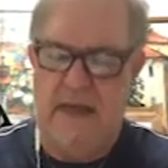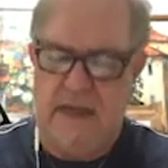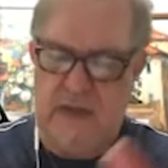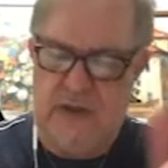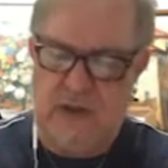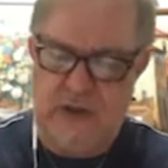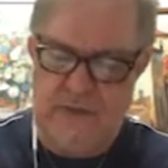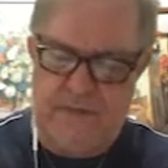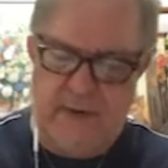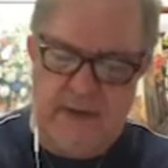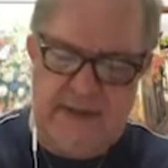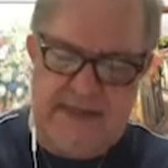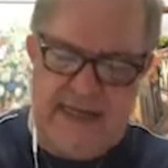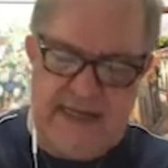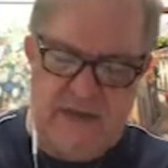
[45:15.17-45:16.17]
So
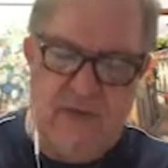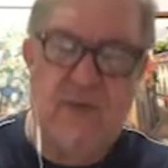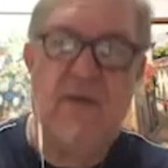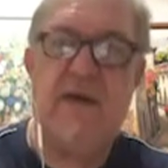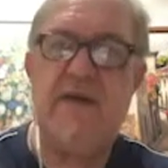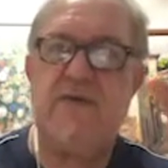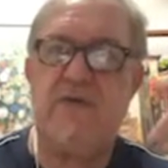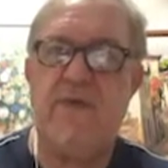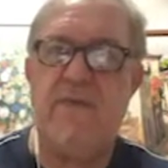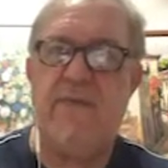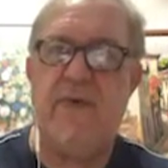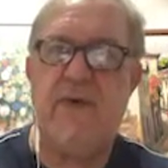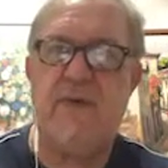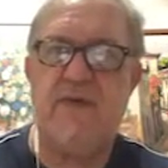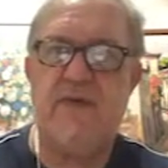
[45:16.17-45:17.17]
suppose that one
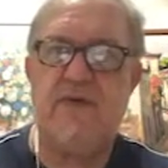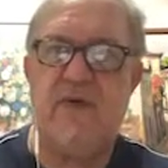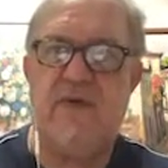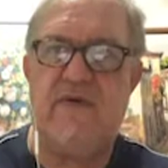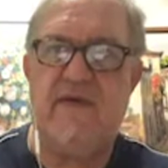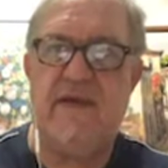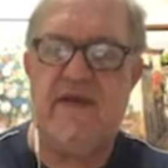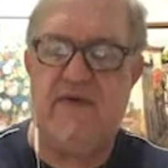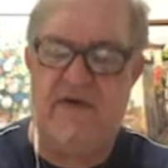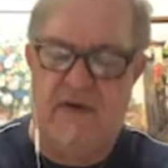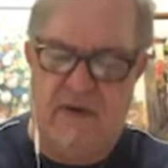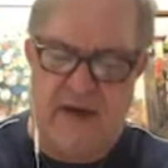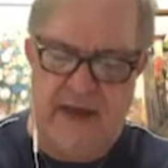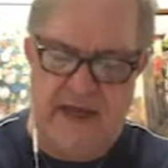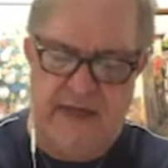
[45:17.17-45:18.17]
component or E
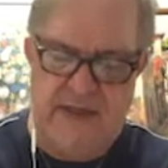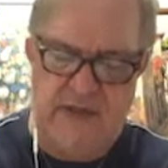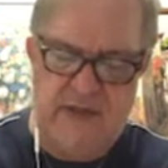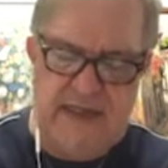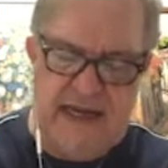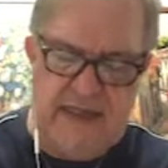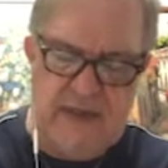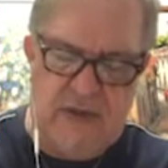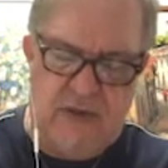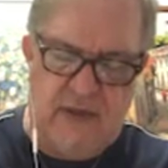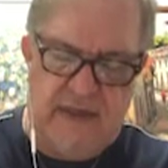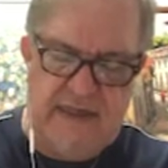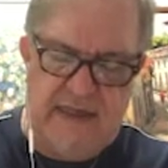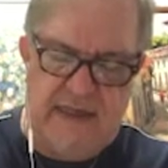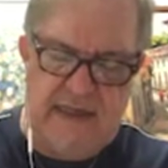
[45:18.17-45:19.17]
or H, so let's look
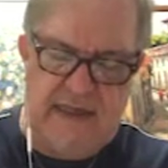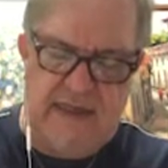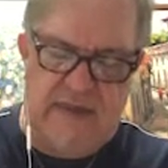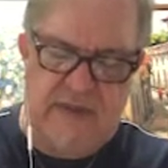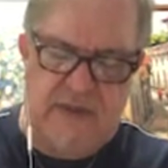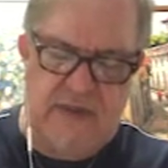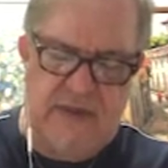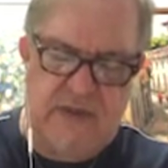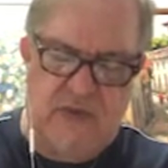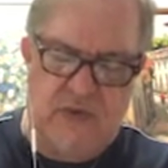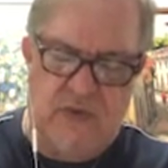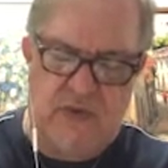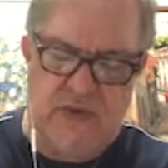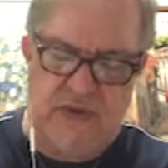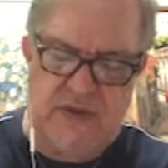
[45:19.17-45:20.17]
into the
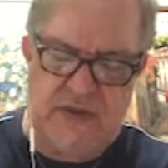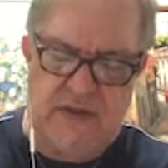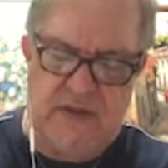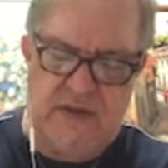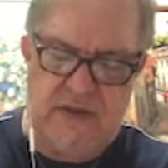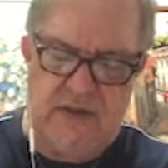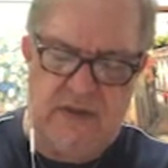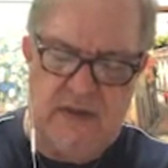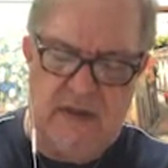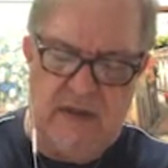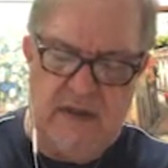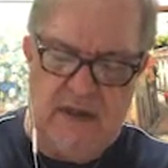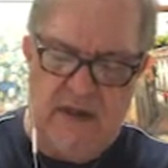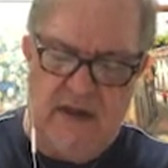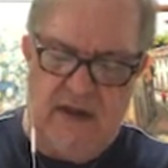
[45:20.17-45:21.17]
solution
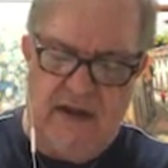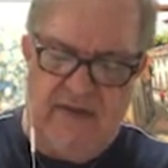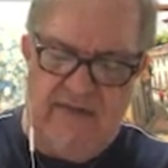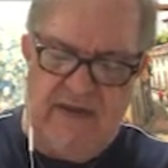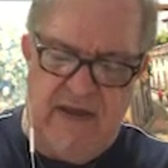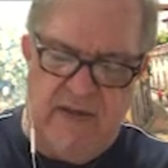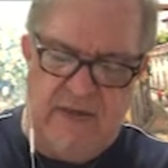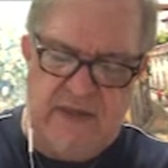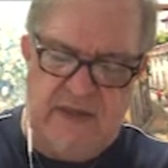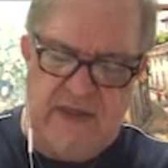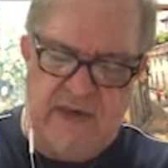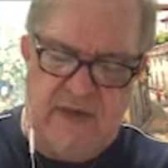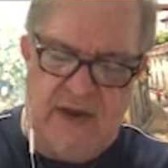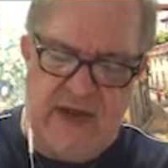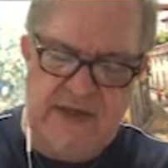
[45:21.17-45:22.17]
of Helmholtz
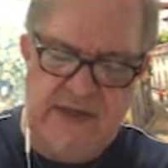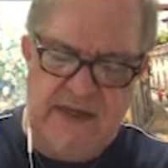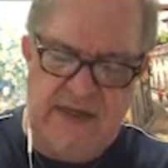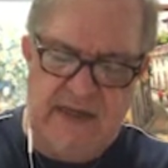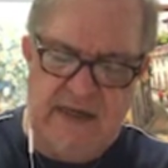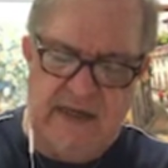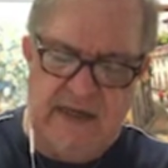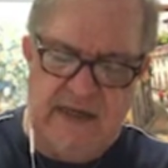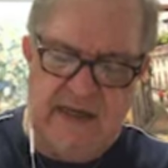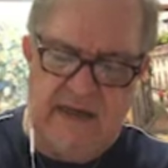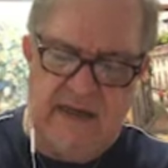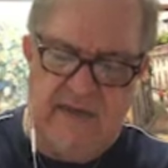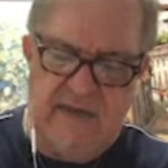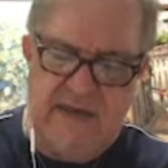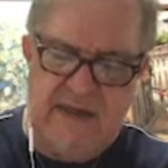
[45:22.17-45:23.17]
equation in the
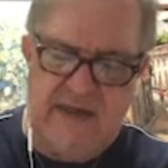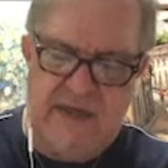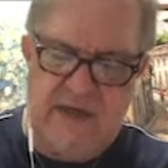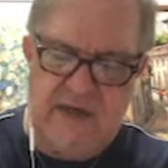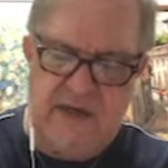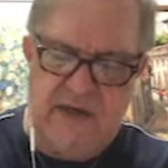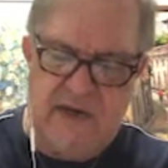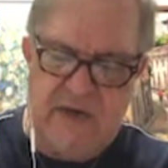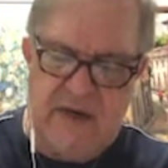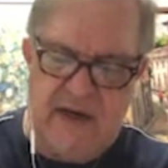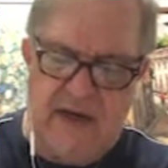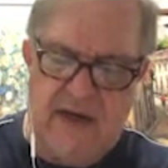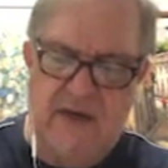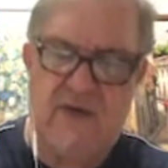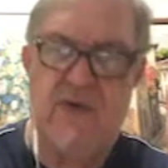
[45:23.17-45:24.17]

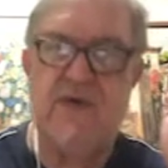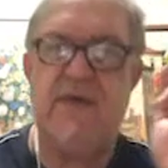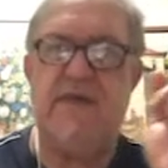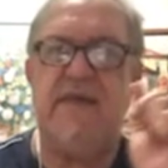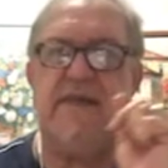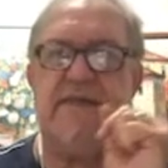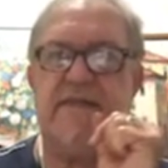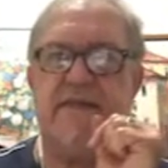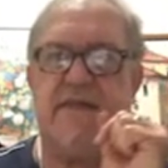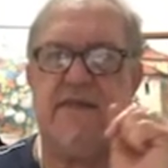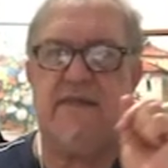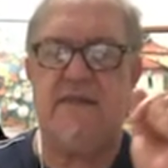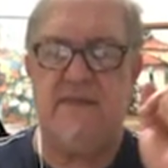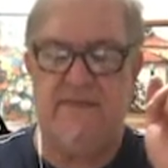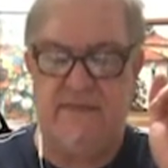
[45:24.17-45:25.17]
rectangular coordinate
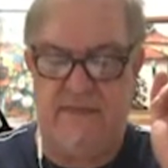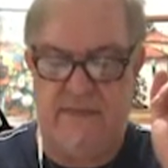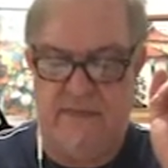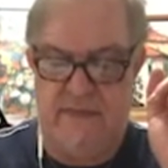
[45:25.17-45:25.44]
system.